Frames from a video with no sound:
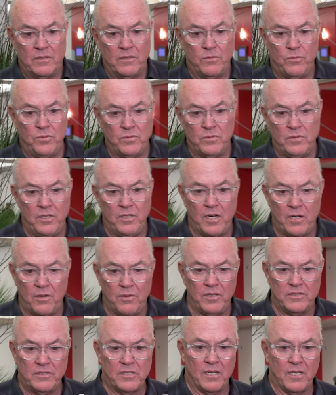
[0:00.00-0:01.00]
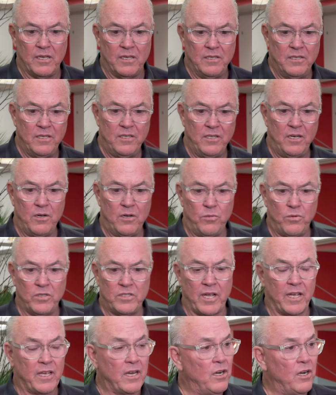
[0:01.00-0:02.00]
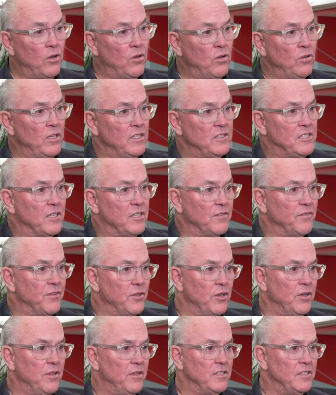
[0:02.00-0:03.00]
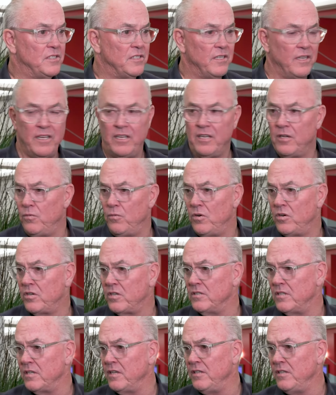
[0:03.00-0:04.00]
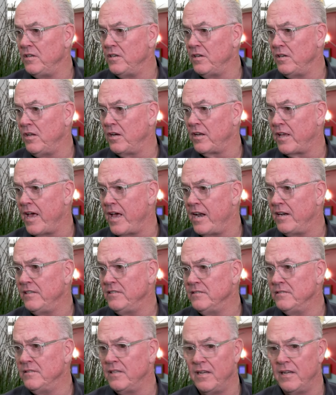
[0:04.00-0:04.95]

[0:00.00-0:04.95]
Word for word: Well, you know, it's a you know we're taking a holistic view of this thing, and we'll continue to look at it.